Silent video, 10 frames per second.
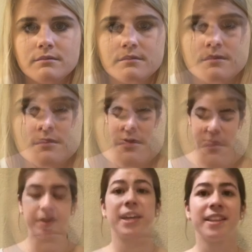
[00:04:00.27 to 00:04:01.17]
In summary,
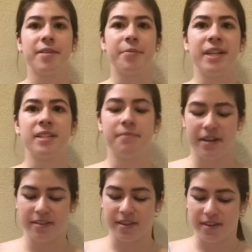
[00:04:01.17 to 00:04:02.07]
pick the best
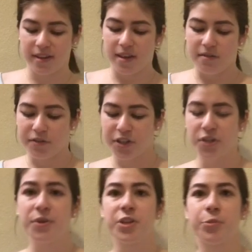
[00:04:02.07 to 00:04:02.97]
method for
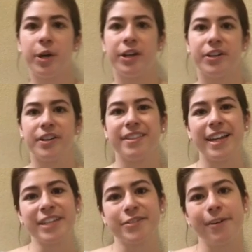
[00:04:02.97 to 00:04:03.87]
you and your partner.
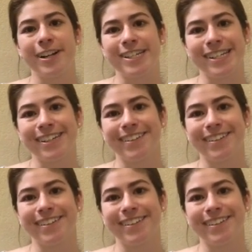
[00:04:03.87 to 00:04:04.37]
Thanks for watching.